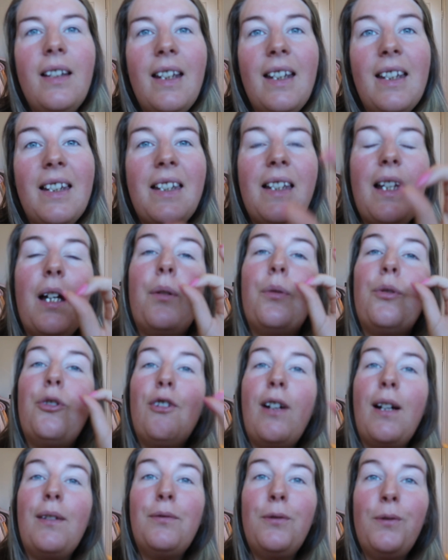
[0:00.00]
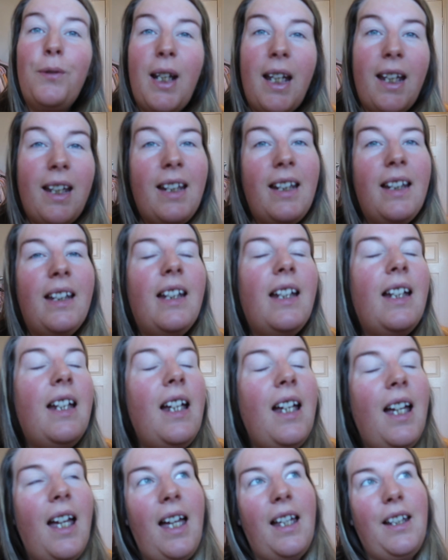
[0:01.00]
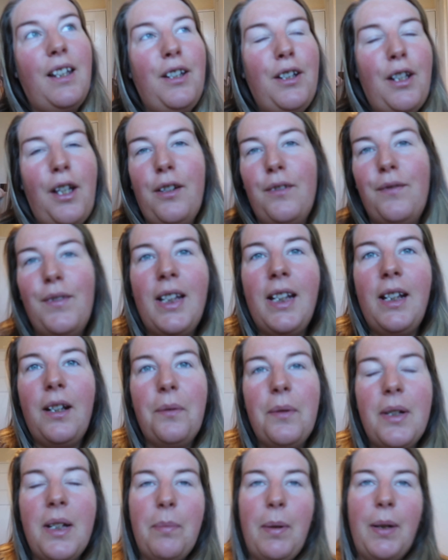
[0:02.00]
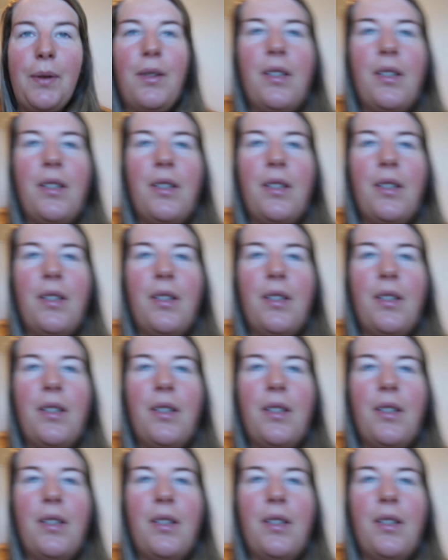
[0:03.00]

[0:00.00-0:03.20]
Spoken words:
It is now travel day and another video is about